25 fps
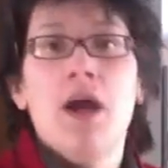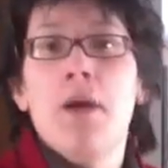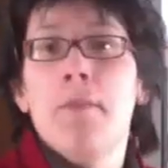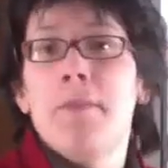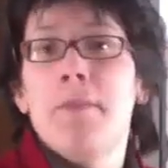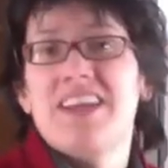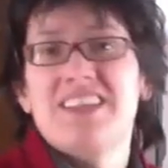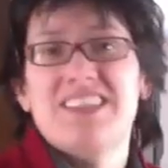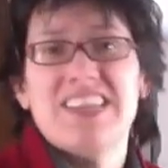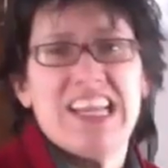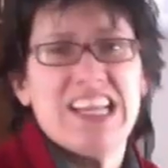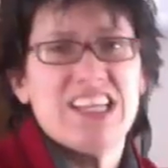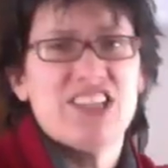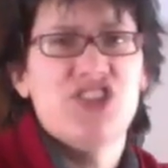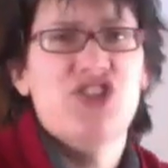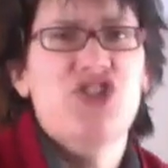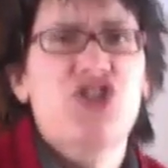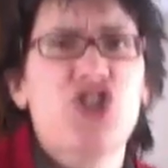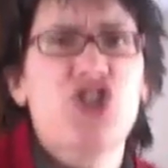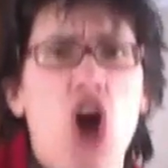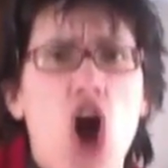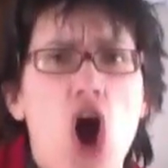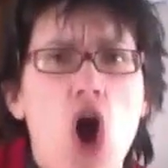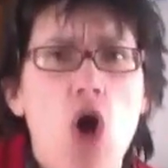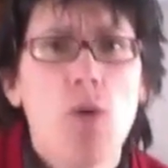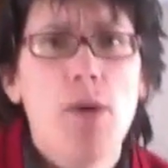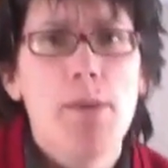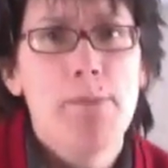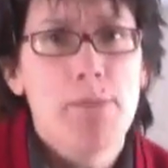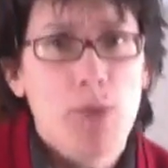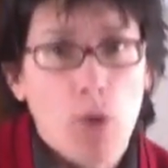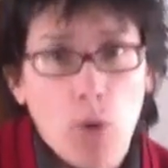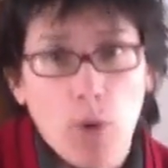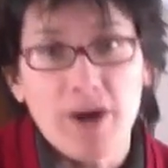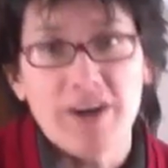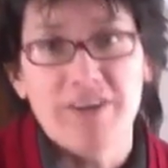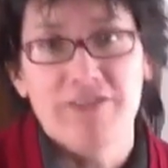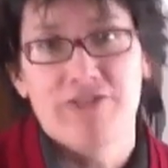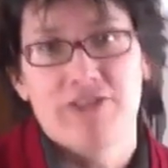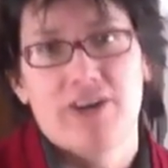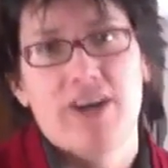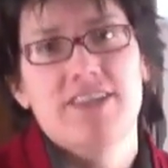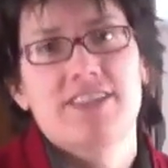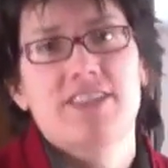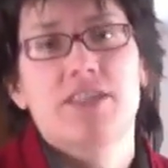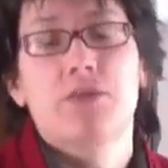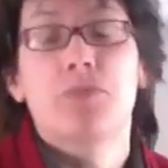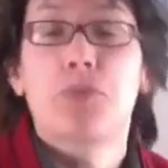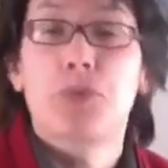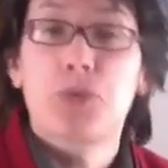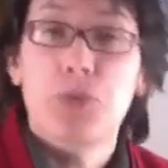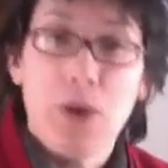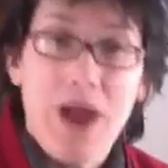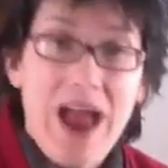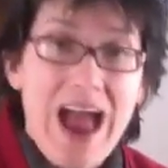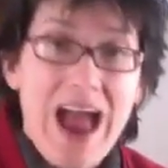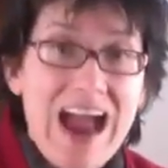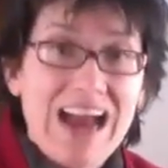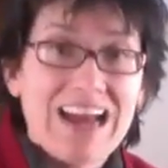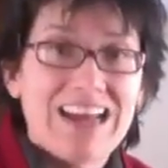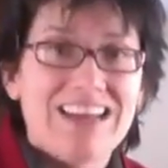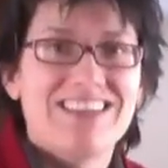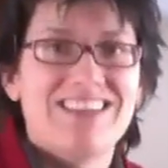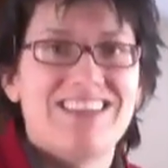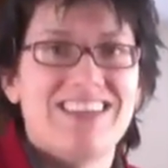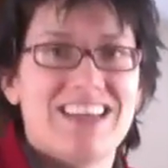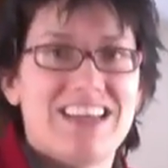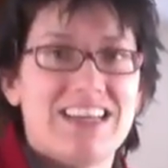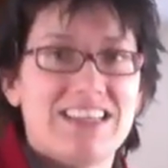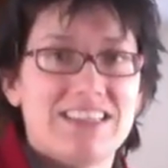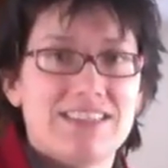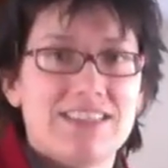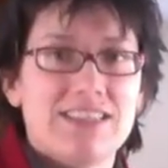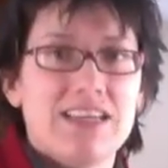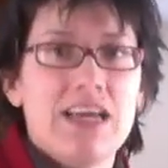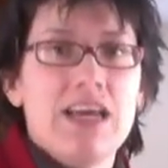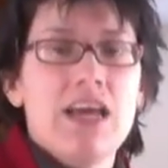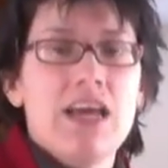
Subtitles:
Because it is so important for us to practice